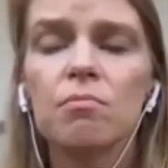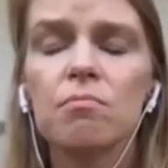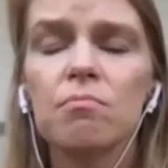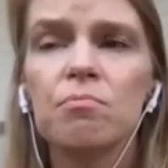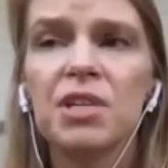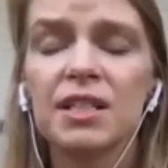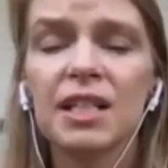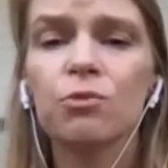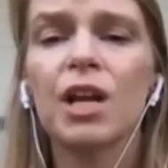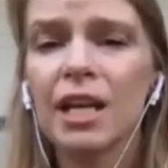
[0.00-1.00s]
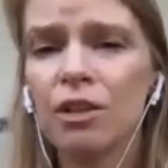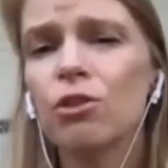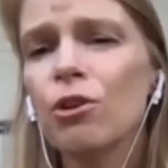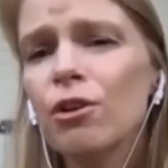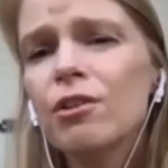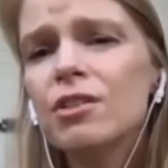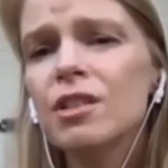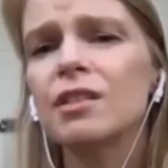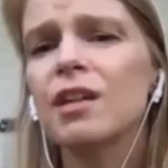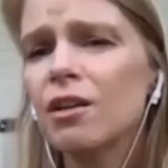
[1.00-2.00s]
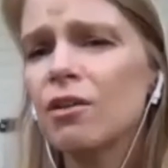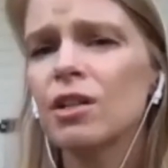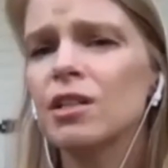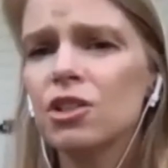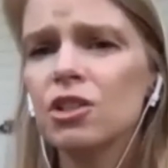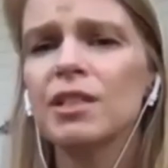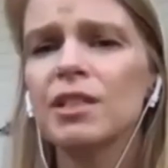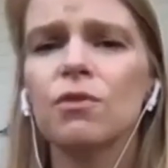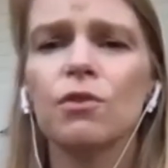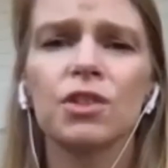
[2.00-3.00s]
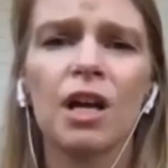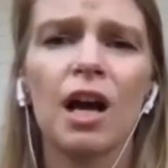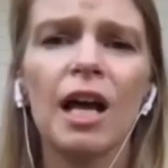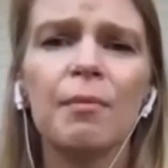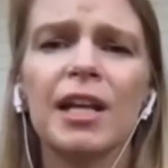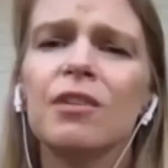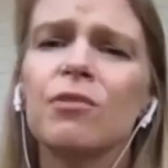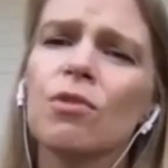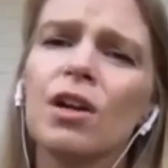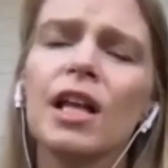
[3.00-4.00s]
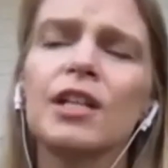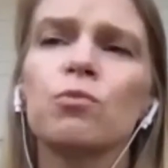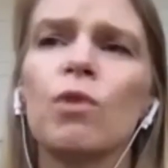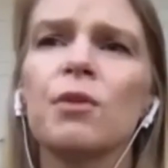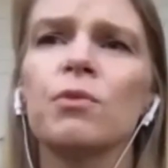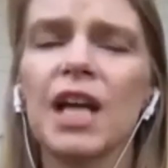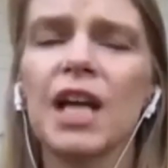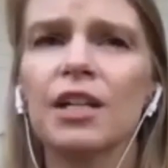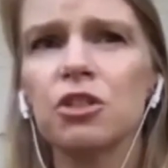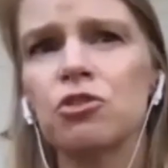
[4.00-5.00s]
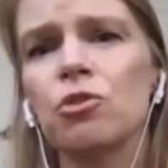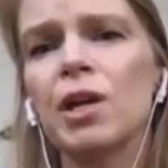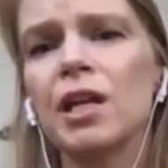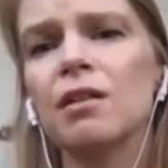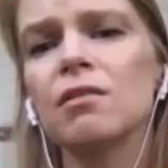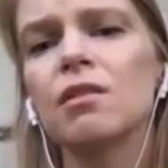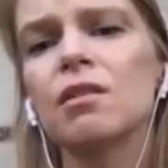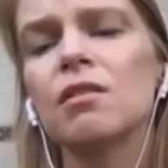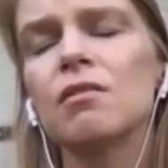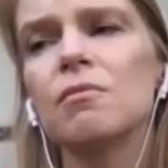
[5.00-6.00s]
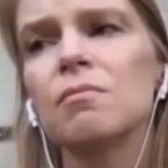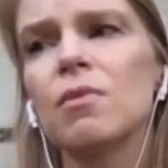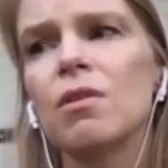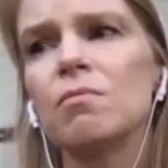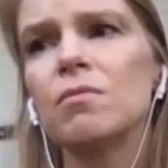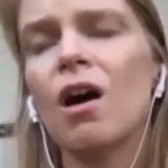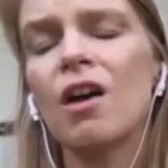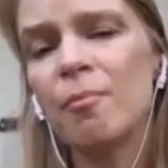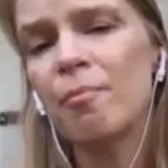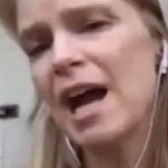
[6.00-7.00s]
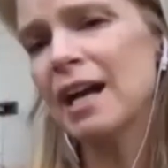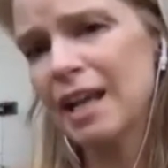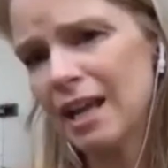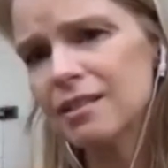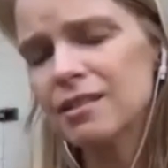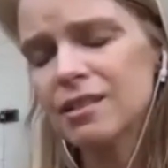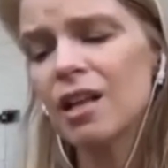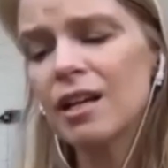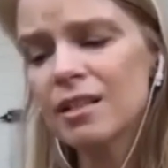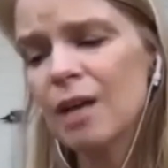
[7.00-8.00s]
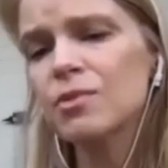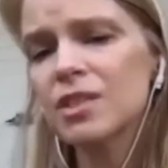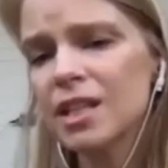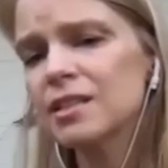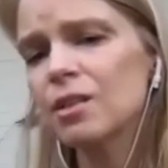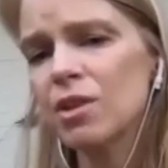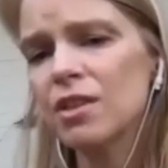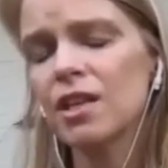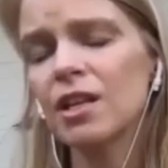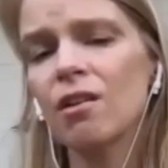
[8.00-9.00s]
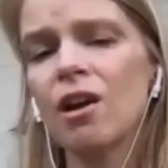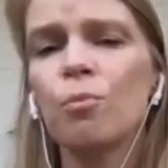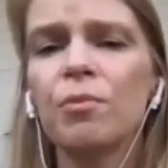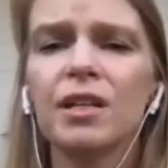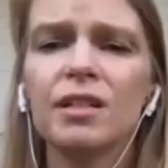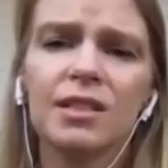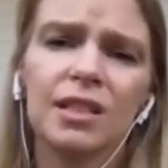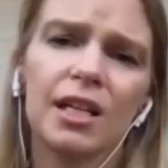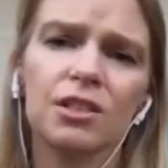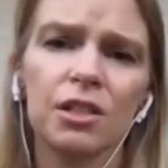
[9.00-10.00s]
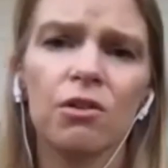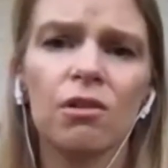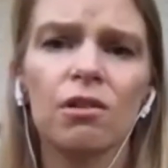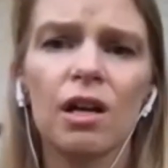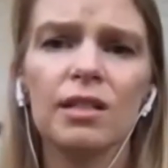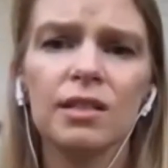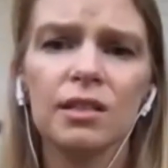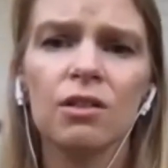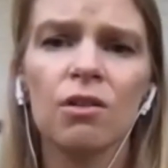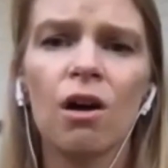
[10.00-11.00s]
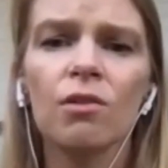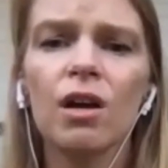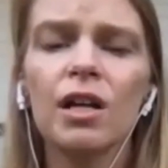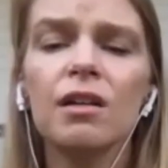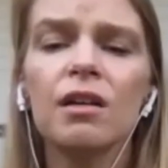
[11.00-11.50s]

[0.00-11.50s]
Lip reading: because that's what I had learned and kind of conditioned myself over time. And I didn't realize what it was actually doing on the back end. So a lot of times things that we think are helping us can actually hurt us in the long run.